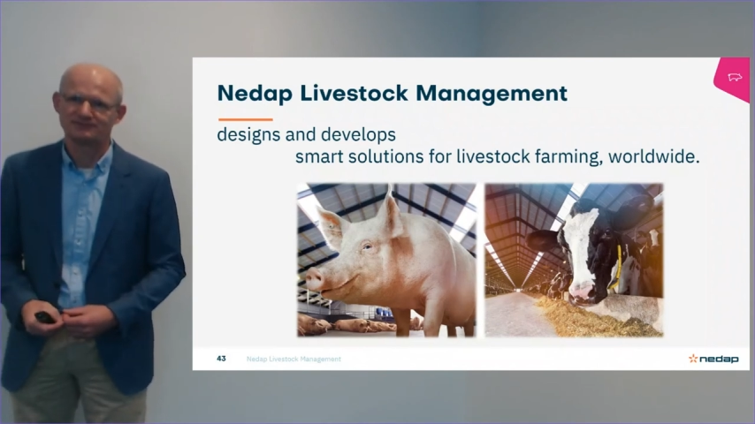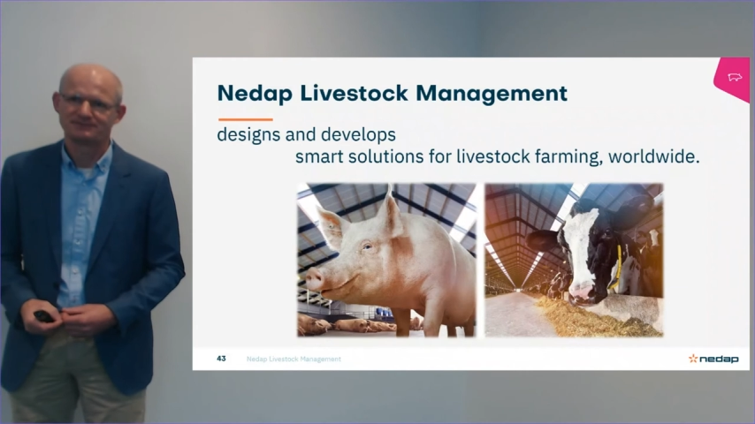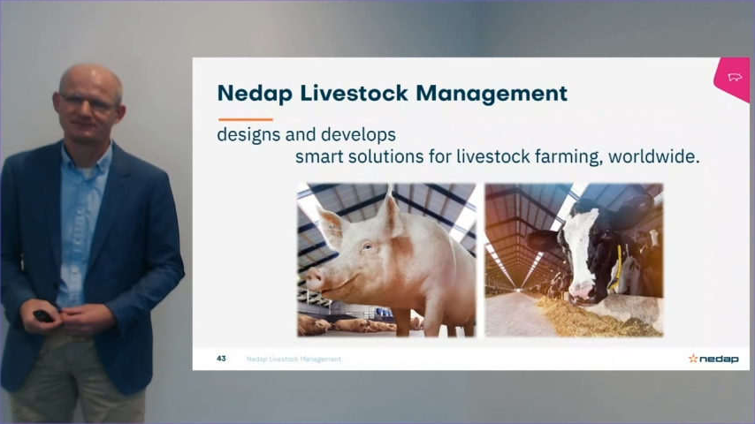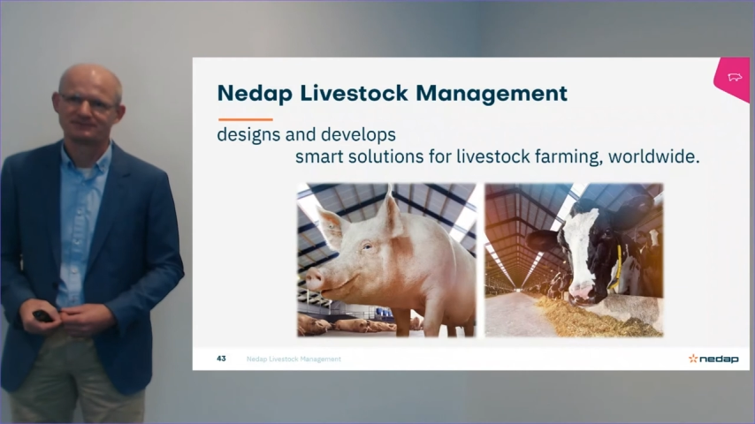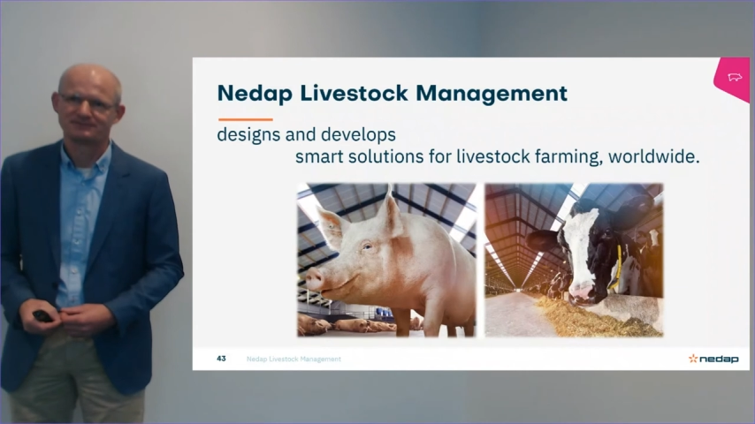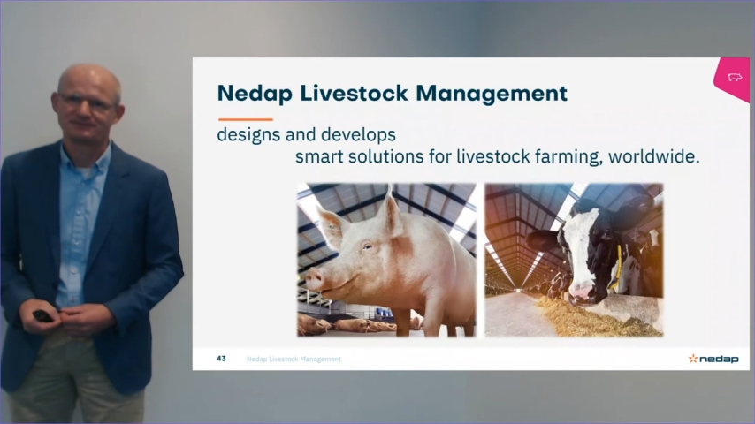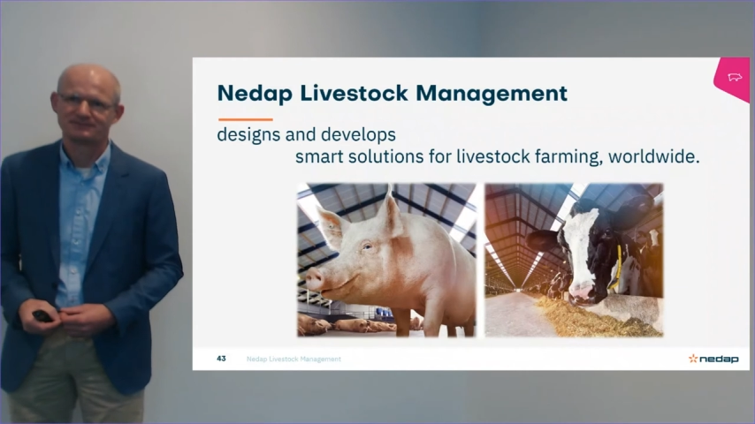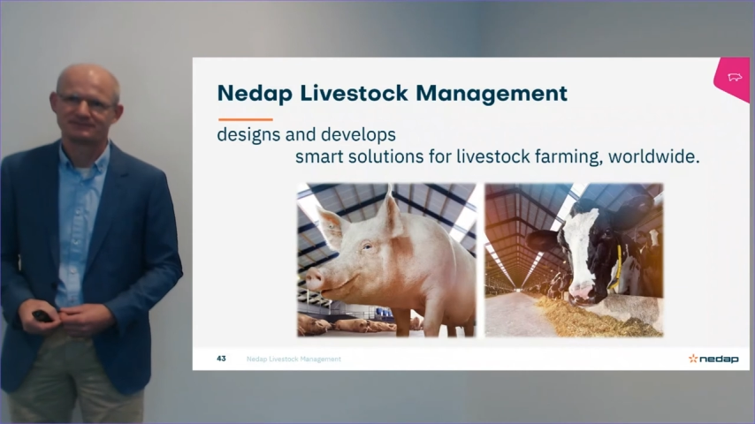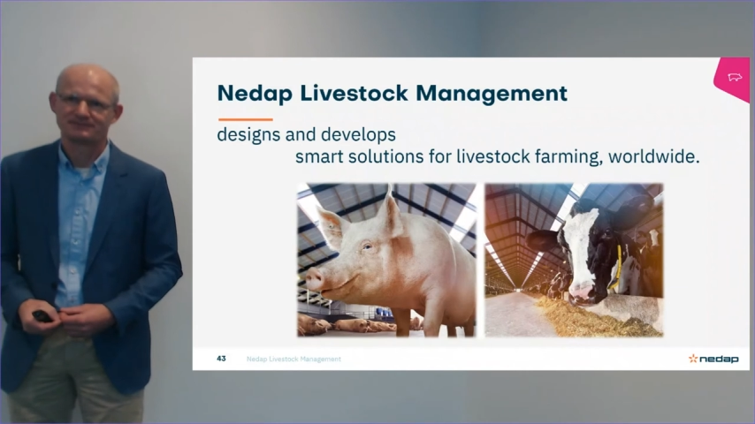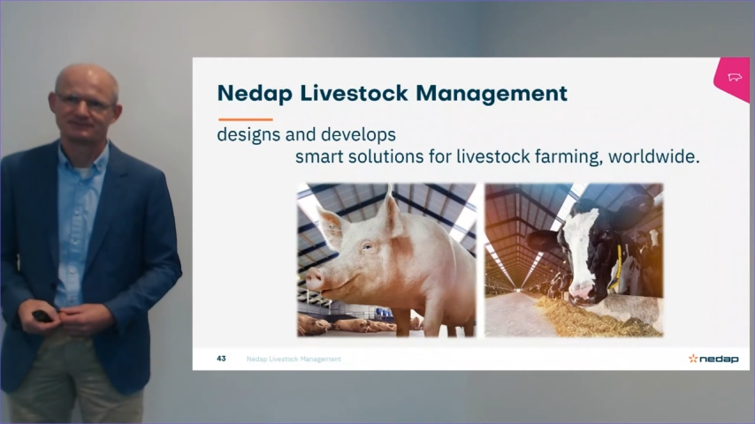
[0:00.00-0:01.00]

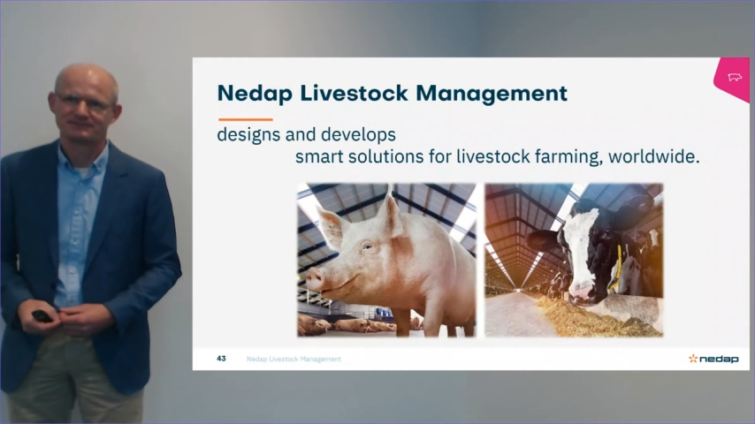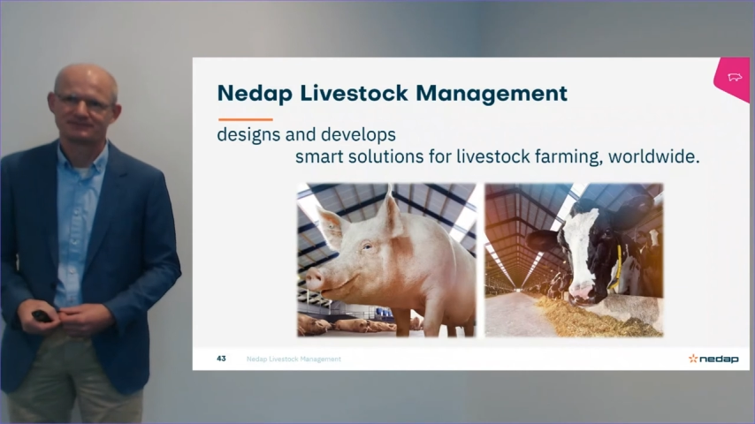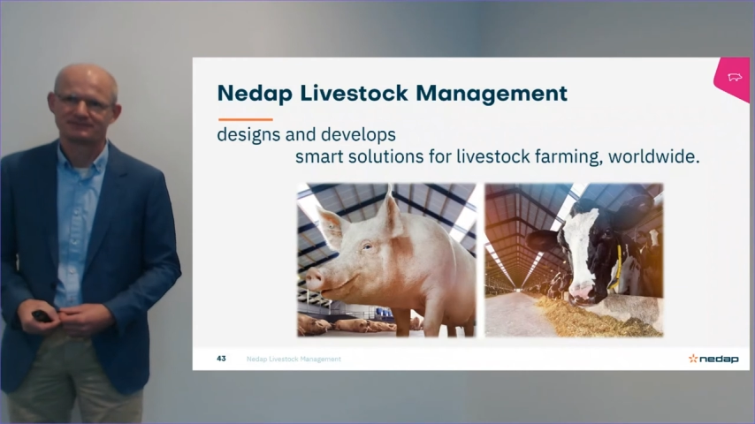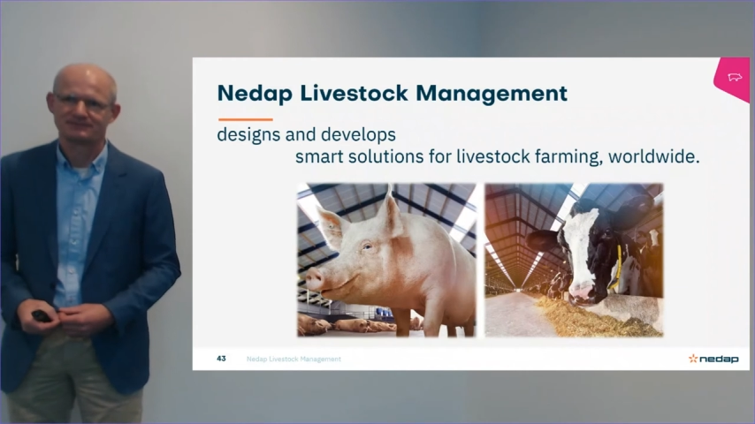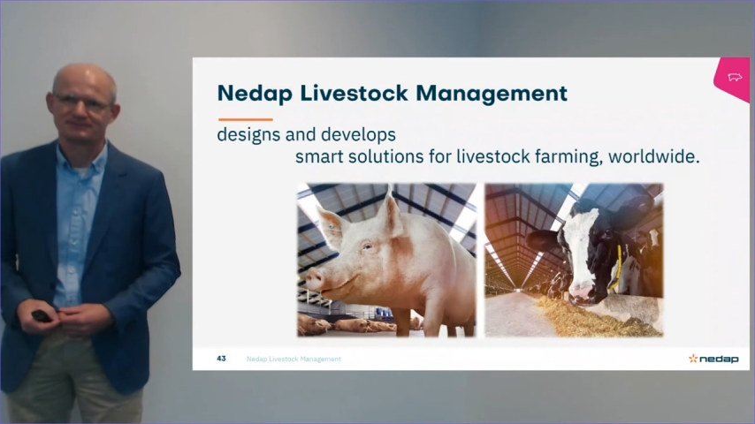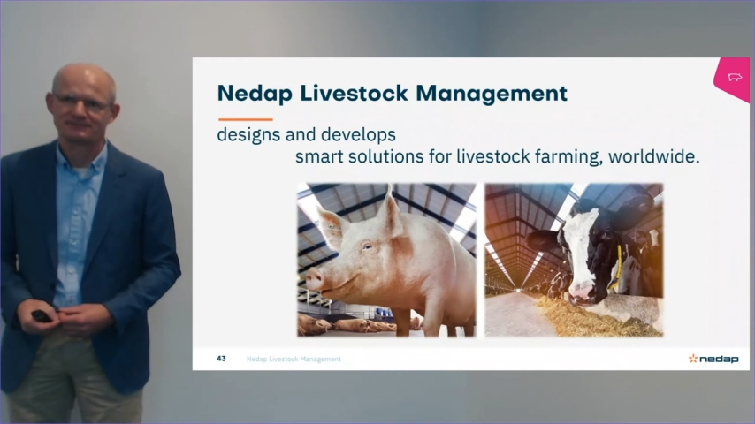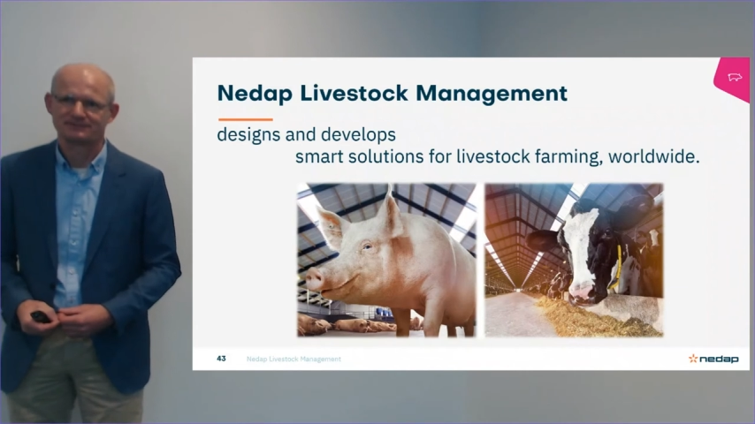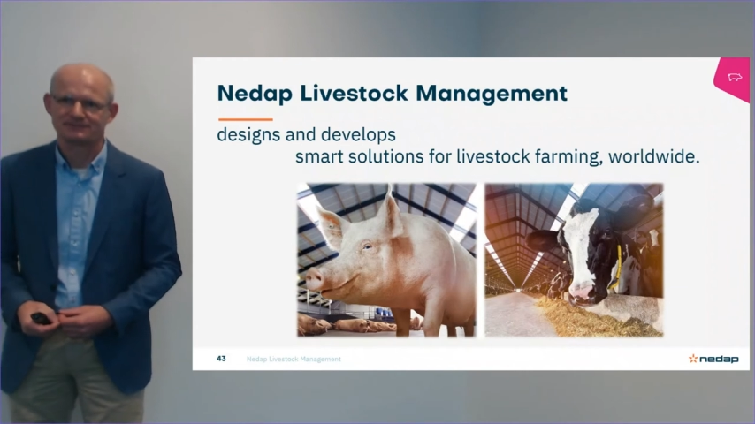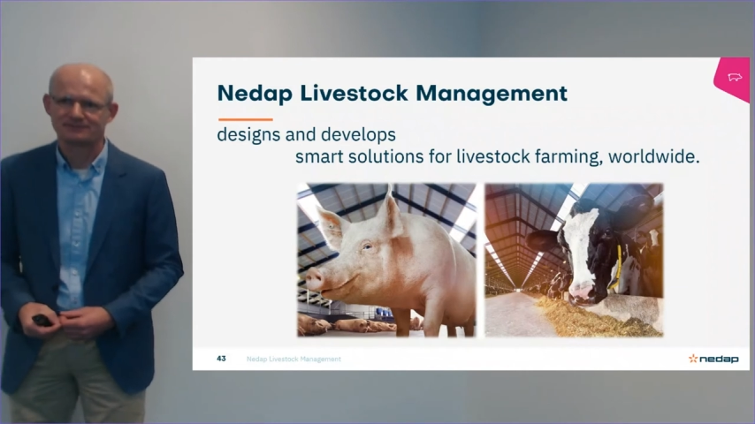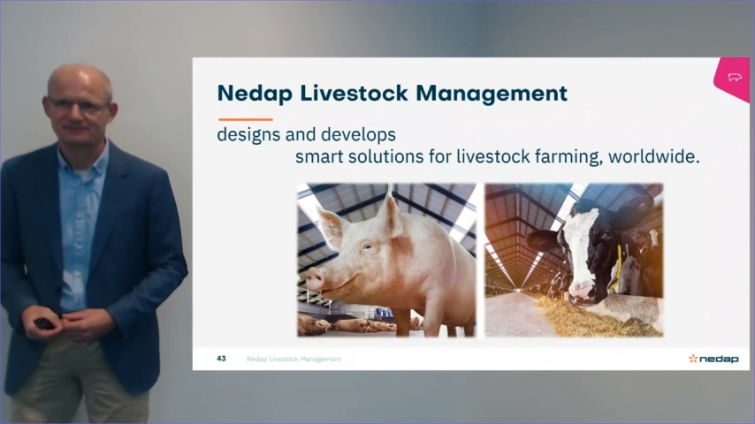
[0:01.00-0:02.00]

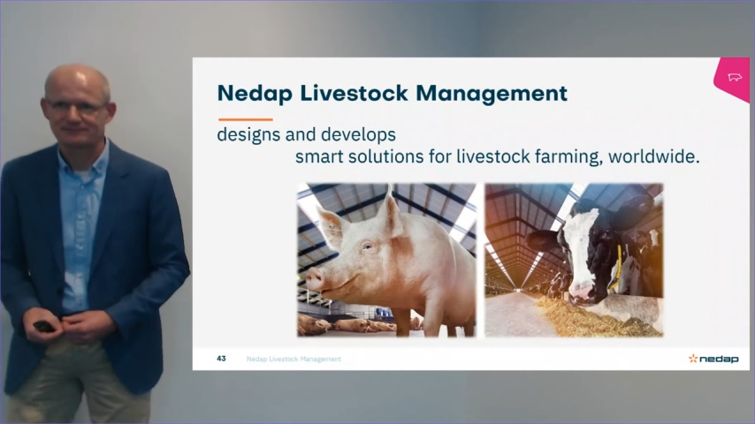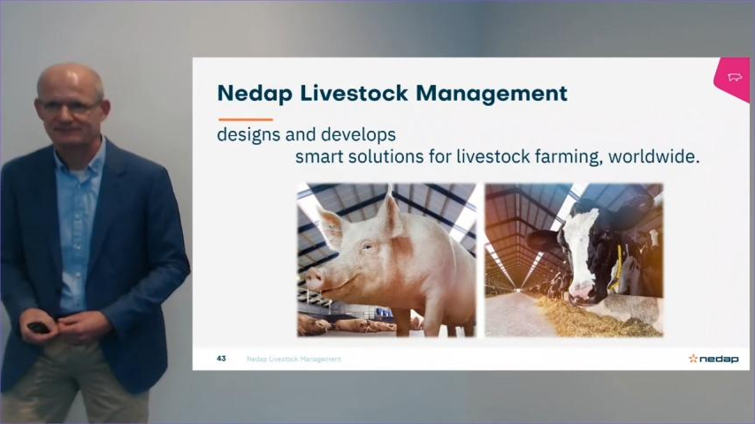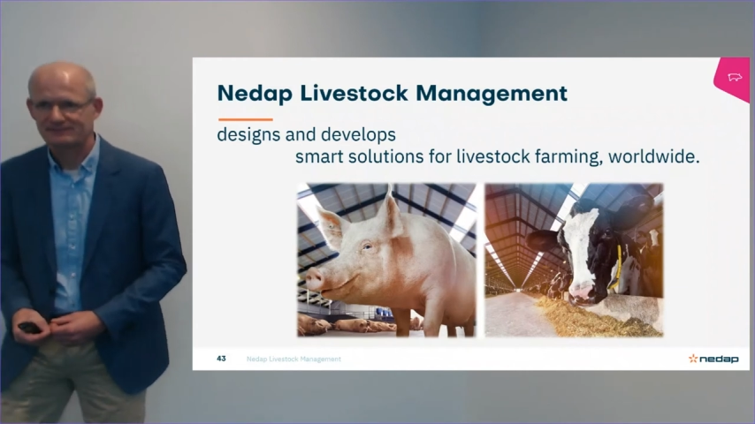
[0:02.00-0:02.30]
(silence)